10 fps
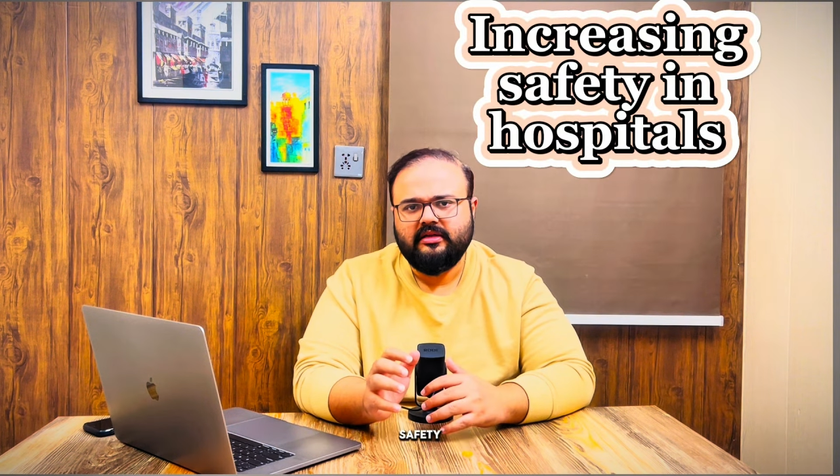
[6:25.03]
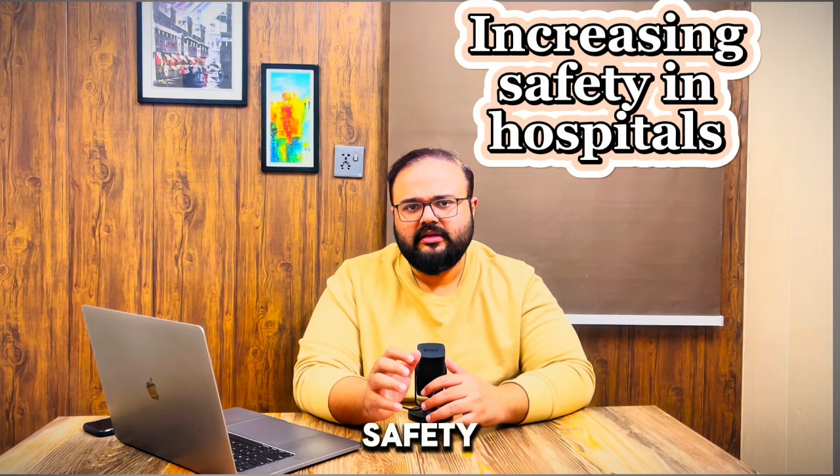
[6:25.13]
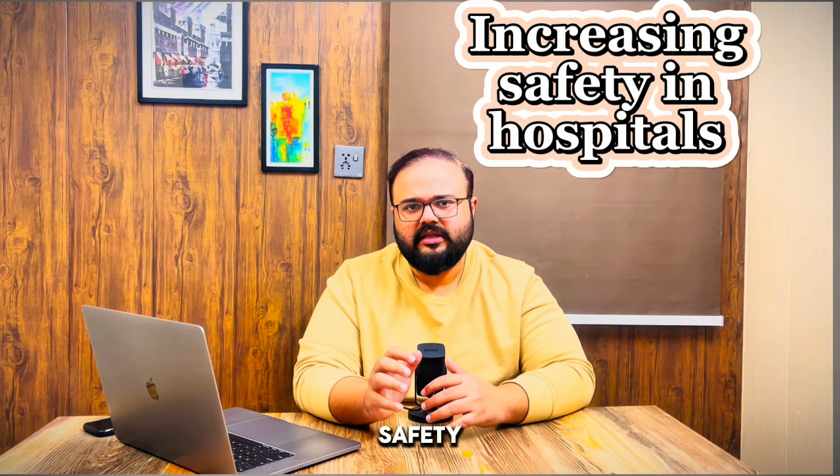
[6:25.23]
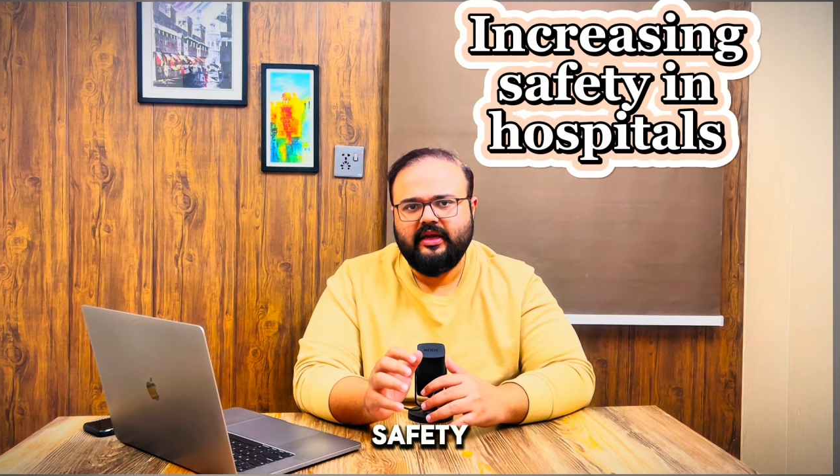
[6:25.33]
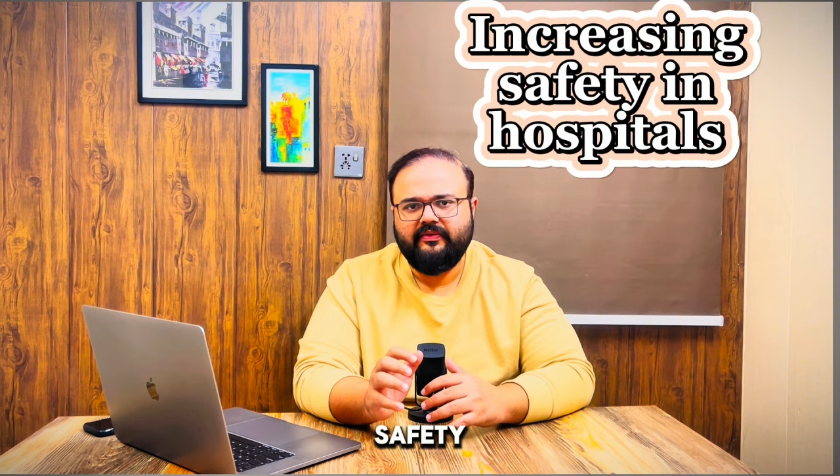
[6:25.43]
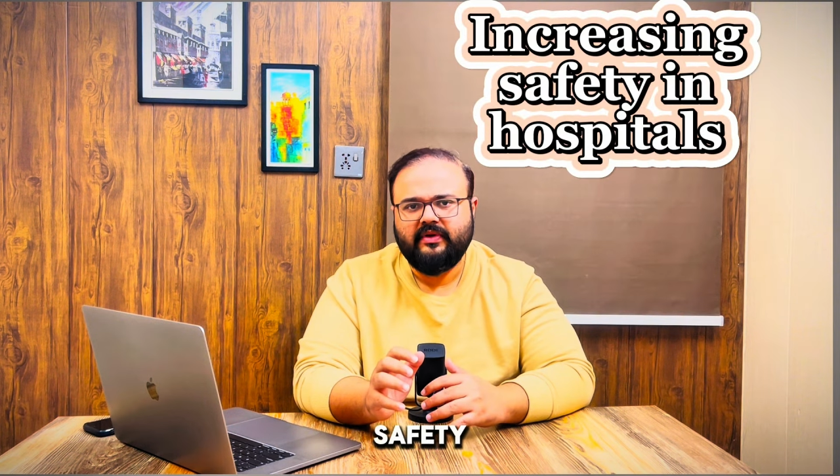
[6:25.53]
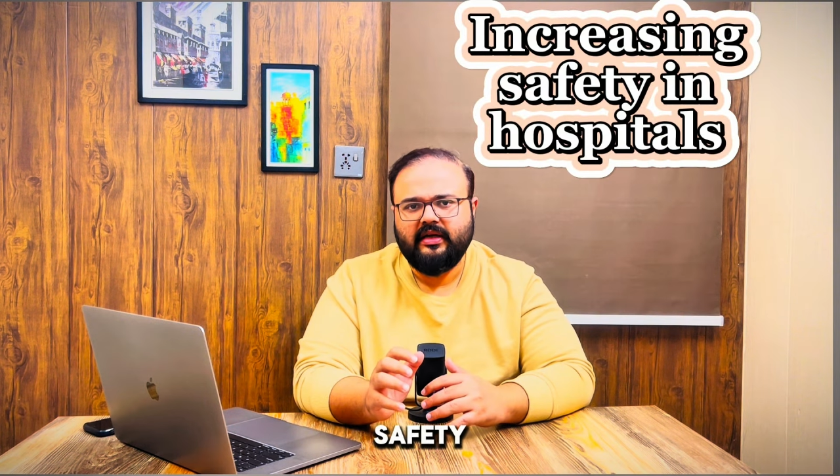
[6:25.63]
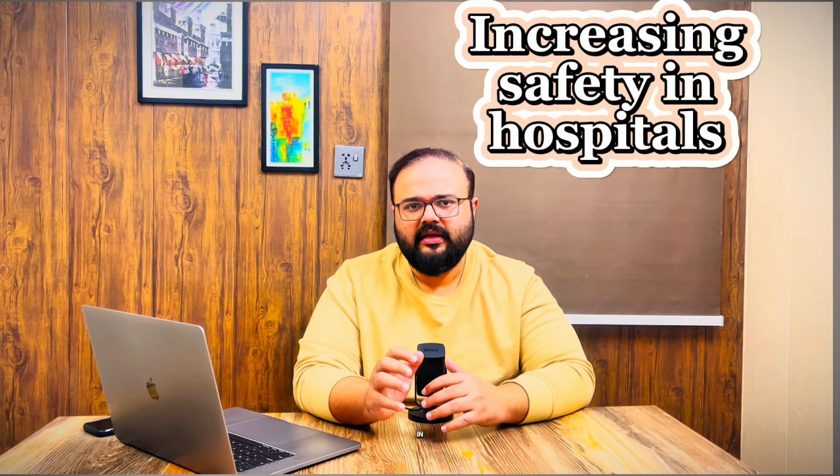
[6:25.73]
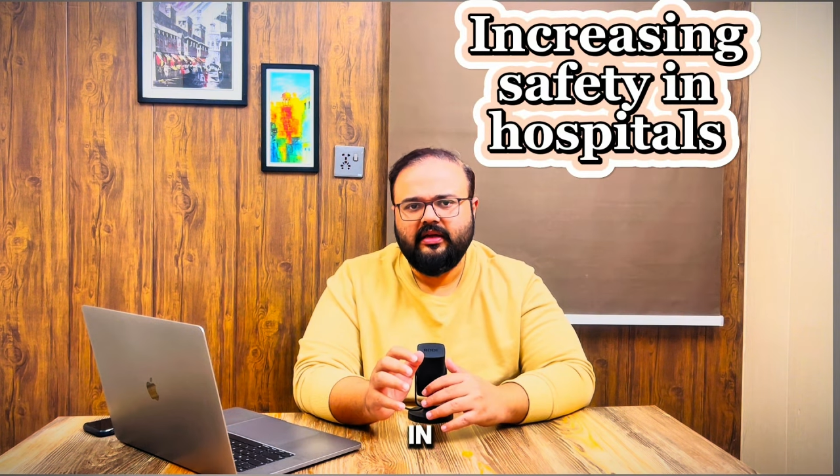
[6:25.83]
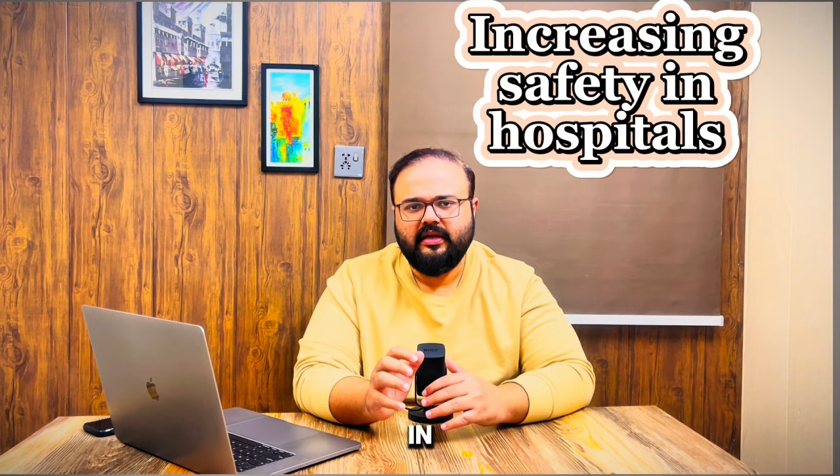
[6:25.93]

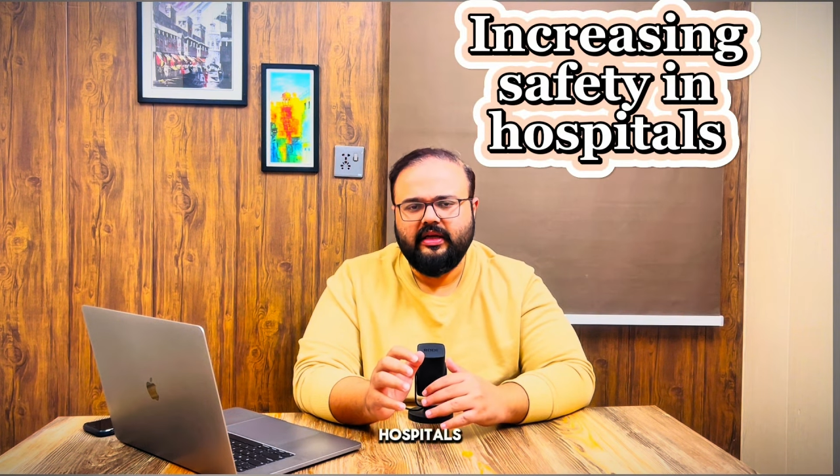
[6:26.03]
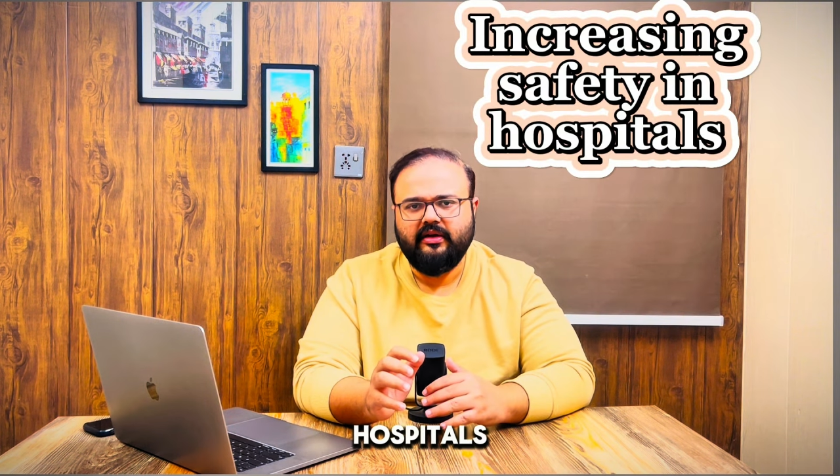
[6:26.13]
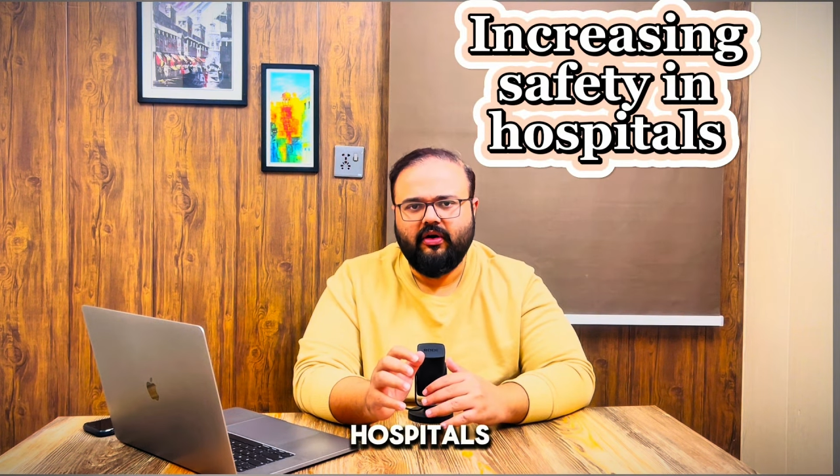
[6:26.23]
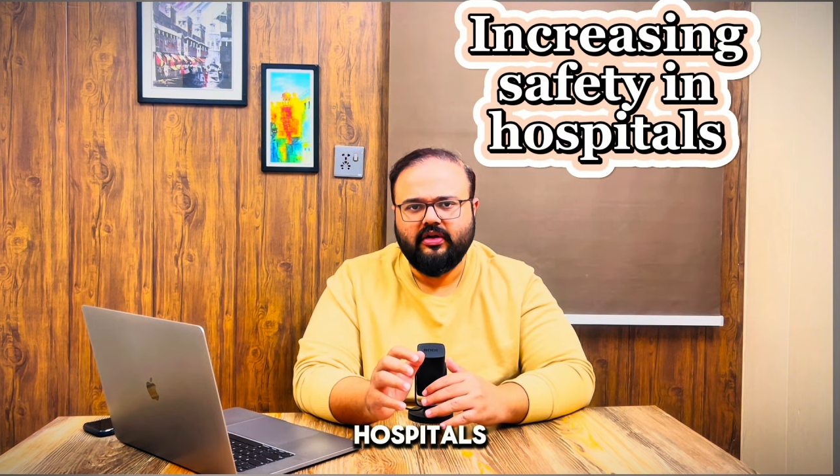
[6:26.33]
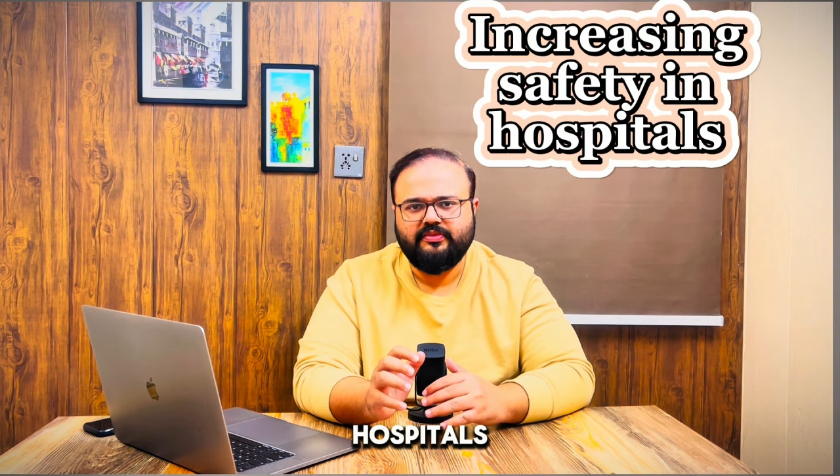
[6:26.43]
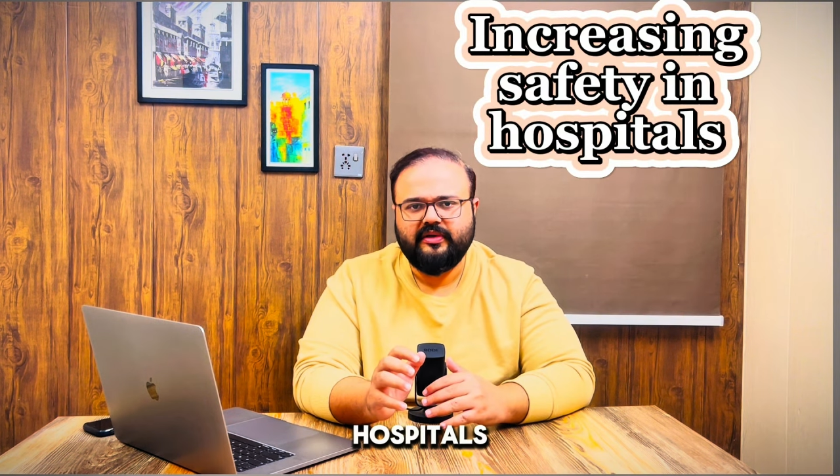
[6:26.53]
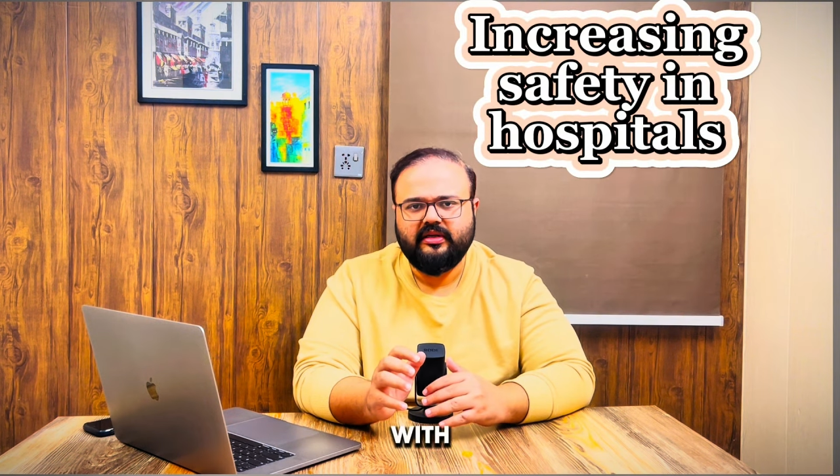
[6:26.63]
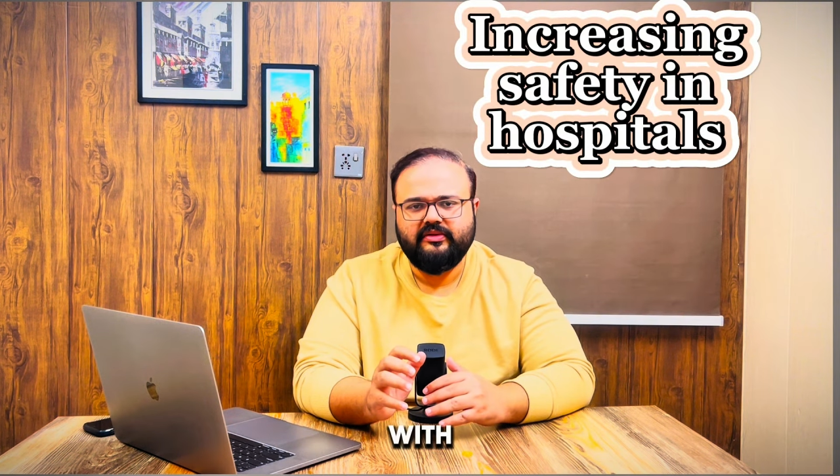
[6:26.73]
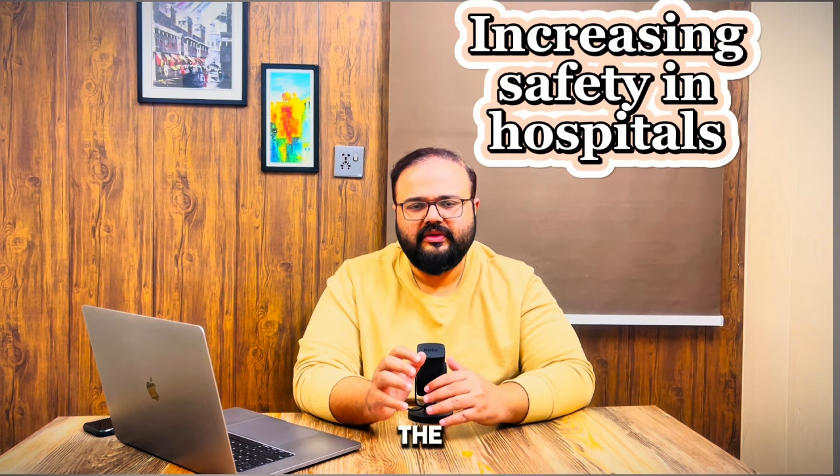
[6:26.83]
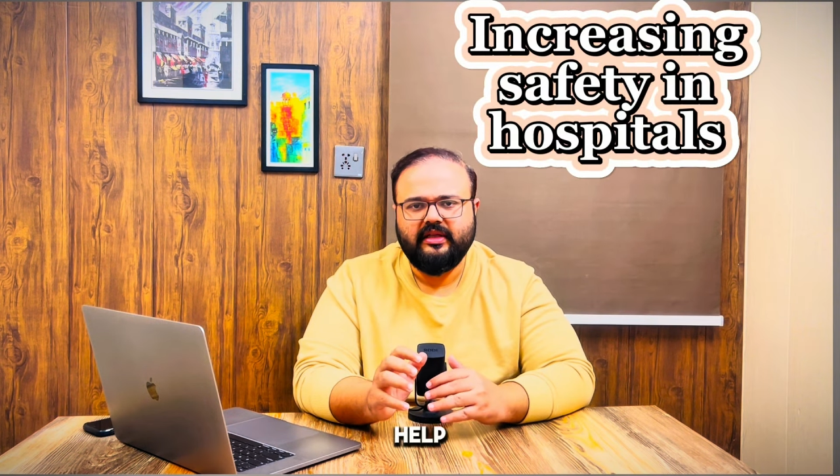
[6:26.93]
safety in
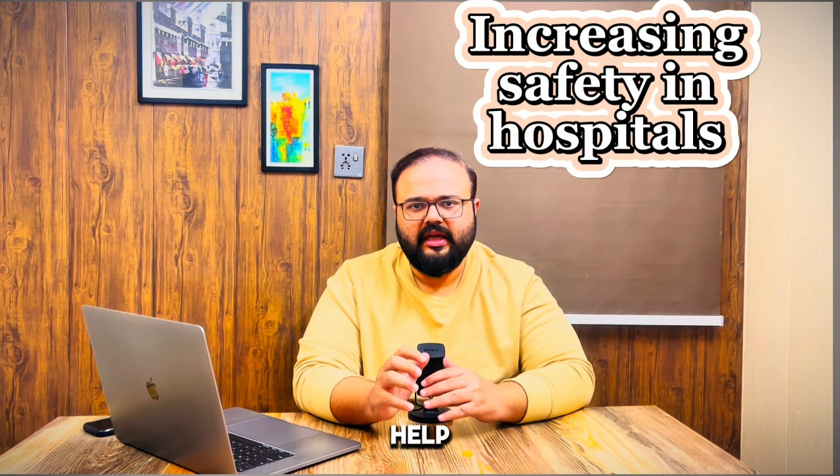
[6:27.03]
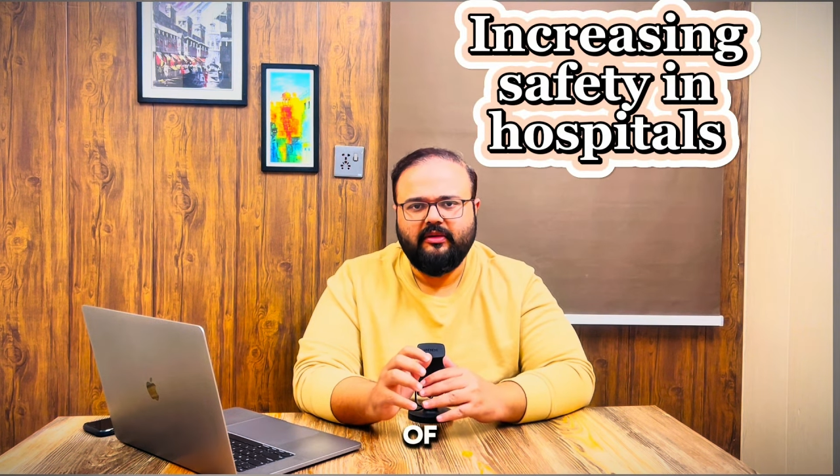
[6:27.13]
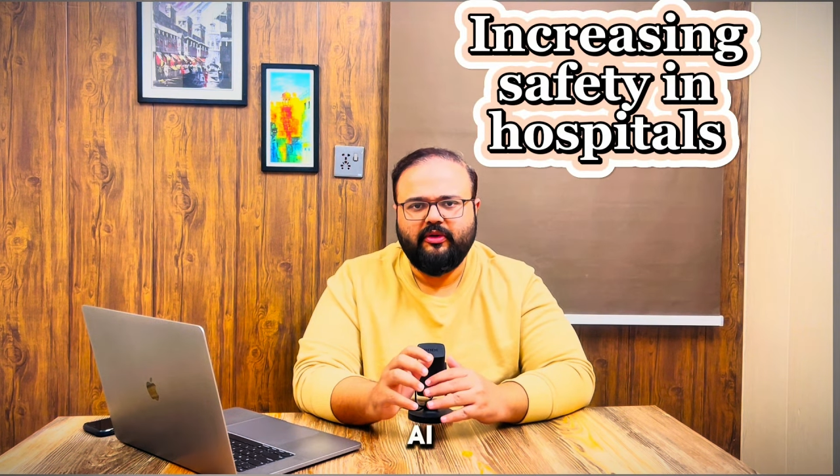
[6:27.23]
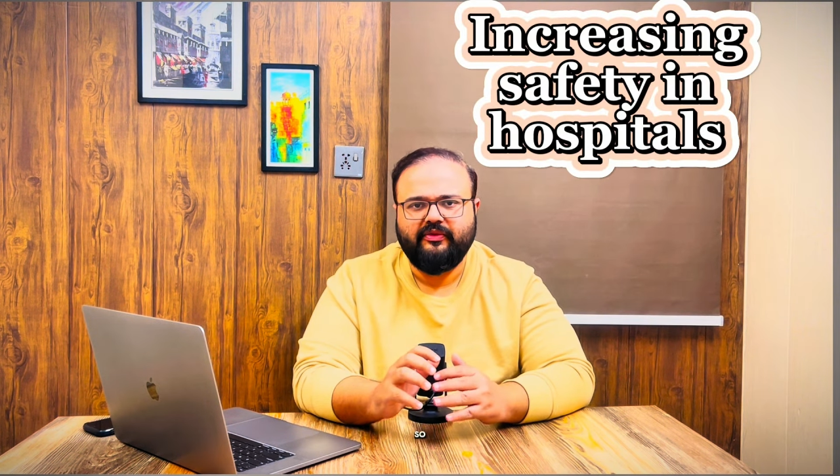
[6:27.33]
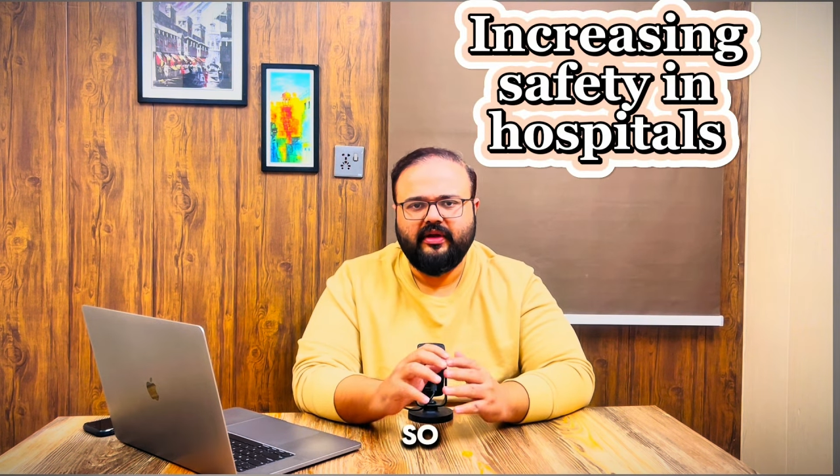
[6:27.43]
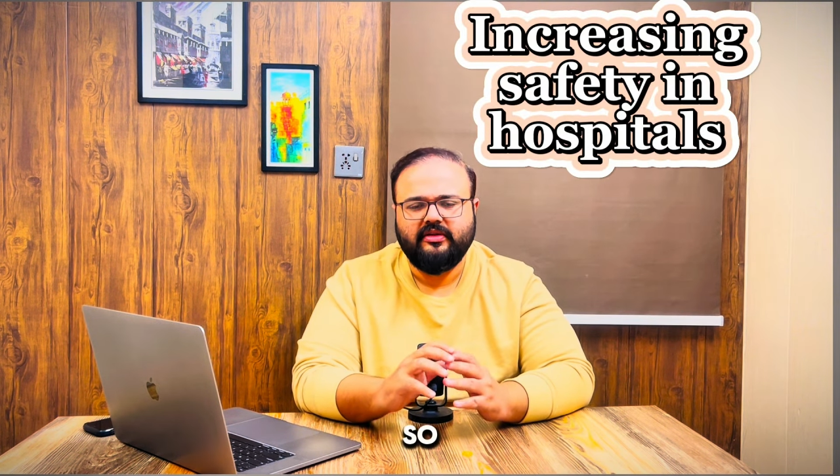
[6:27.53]
hospitals with the help of AI.